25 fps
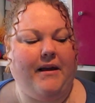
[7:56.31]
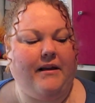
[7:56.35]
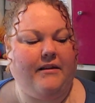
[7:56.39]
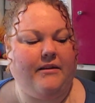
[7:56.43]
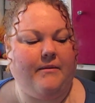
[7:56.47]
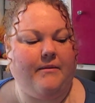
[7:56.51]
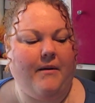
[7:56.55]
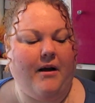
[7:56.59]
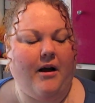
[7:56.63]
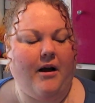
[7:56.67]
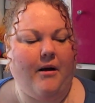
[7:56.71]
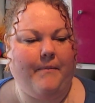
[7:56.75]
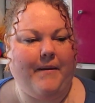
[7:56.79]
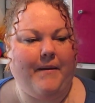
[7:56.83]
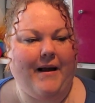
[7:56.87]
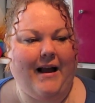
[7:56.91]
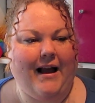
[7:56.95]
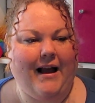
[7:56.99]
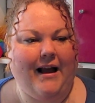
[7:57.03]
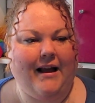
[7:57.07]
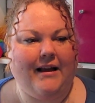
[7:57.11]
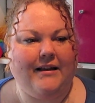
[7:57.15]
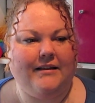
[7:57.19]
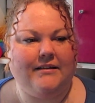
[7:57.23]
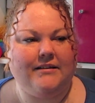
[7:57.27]
them up
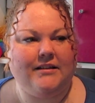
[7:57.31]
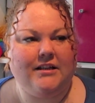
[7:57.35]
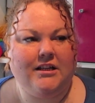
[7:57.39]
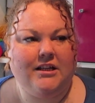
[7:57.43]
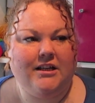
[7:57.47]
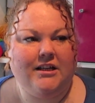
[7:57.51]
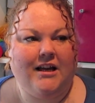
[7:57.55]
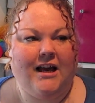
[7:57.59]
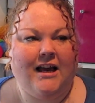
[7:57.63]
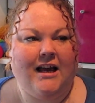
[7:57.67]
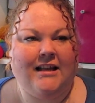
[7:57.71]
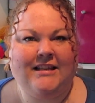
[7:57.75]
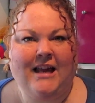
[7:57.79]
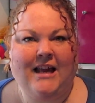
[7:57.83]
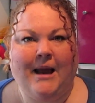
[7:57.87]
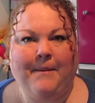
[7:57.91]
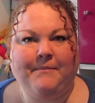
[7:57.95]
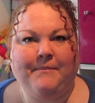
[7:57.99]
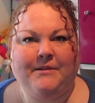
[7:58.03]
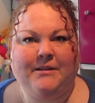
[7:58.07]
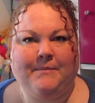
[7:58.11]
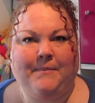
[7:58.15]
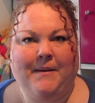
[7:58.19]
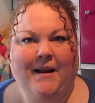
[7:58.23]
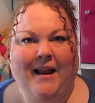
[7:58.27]
and
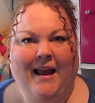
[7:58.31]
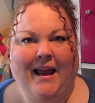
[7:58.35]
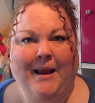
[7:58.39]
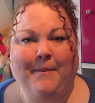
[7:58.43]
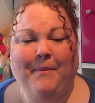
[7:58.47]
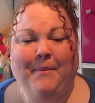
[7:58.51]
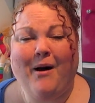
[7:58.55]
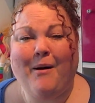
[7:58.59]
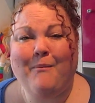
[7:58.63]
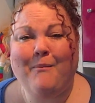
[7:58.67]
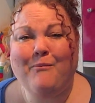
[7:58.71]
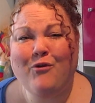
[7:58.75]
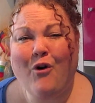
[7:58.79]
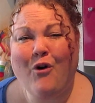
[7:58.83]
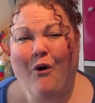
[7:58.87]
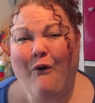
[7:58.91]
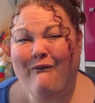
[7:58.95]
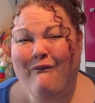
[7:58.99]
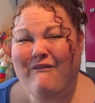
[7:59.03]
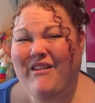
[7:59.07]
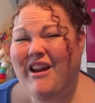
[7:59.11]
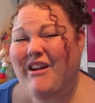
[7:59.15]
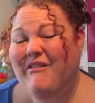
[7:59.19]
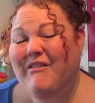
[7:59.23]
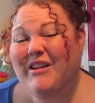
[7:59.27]
attempt to play, but I'm
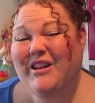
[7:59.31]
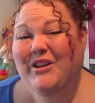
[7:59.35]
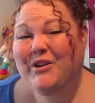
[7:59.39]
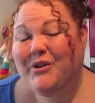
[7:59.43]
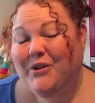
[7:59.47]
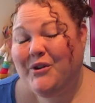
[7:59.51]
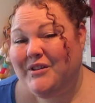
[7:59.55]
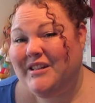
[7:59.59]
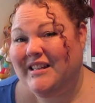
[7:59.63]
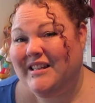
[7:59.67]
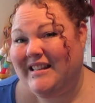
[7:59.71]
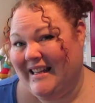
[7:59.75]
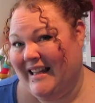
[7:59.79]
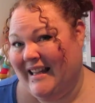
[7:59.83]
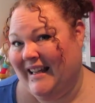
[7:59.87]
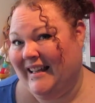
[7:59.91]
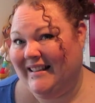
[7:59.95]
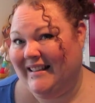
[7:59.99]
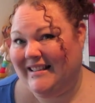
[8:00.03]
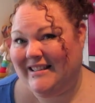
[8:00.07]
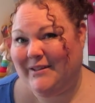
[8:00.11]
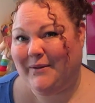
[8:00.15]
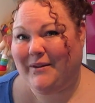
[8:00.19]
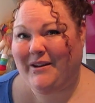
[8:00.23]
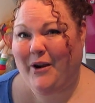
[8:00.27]
not very good at
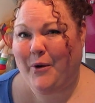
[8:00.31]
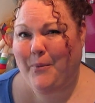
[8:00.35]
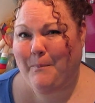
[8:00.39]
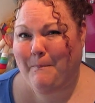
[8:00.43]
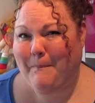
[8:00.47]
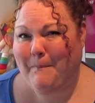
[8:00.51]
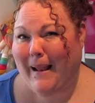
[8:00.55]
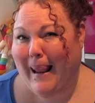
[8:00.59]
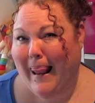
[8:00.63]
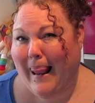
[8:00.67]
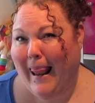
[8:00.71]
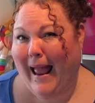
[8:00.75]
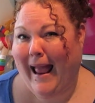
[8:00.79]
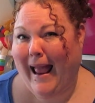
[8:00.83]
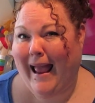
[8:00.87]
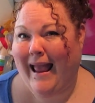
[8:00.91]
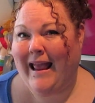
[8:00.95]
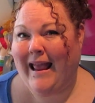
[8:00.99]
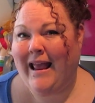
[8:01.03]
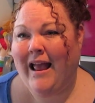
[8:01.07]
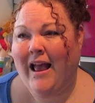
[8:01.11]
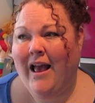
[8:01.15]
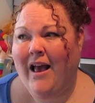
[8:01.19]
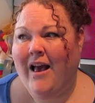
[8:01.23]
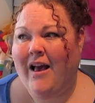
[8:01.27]
it. So I don't
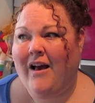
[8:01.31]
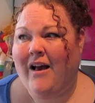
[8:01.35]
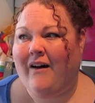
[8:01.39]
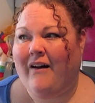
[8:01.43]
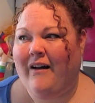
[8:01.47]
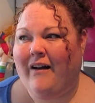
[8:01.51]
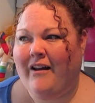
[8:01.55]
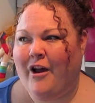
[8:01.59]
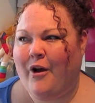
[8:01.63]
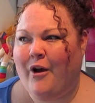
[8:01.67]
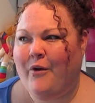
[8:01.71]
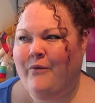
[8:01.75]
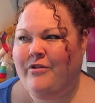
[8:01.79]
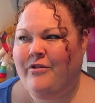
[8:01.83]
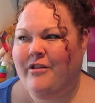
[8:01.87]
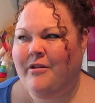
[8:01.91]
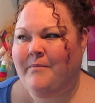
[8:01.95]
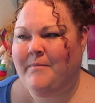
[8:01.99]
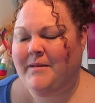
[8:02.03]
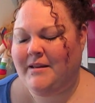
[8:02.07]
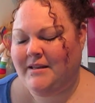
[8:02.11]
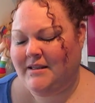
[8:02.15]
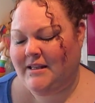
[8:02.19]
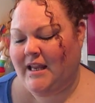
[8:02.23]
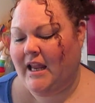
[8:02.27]
play. I own
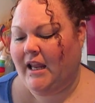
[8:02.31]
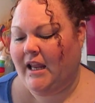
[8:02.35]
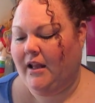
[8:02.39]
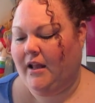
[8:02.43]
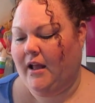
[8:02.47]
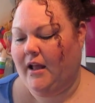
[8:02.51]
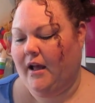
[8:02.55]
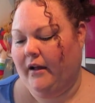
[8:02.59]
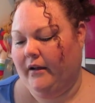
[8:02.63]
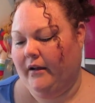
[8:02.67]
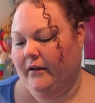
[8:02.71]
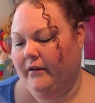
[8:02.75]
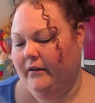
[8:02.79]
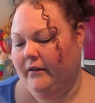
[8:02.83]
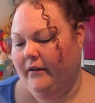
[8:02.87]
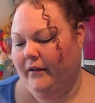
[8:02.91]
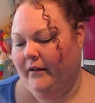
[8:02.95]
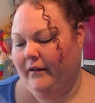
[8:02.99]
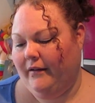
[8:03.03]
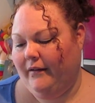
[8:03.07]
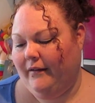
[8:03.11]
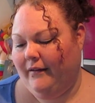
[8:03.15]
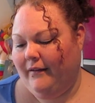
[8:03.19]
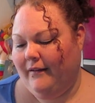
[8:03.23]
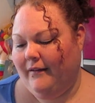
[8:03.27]
them and tinker.
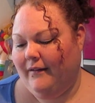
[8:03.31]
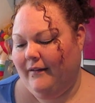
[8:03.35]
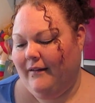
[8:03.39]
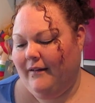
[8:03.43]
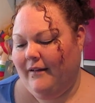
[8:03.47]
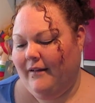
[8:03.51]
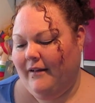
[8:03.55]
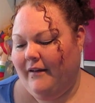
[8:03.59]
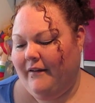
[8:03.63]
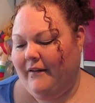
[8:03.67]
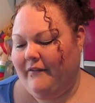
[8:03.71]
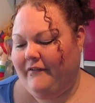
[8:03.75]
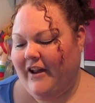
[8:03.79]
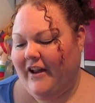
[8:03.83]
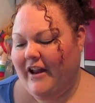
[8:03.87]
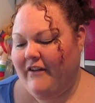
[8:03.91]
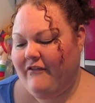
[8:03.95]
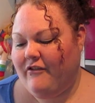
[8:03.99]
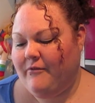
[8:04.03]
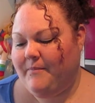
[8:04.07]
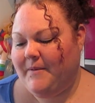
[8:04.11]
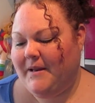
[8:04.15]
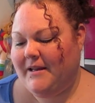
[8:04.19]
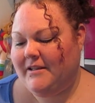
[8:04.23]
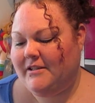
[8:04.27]

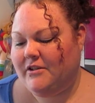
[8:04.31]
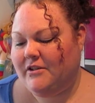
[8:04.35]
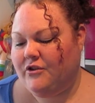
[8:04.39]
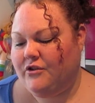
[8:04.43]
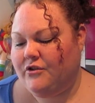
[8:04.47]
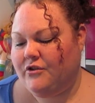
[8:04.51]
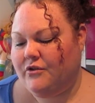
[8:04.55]
Favourite piece of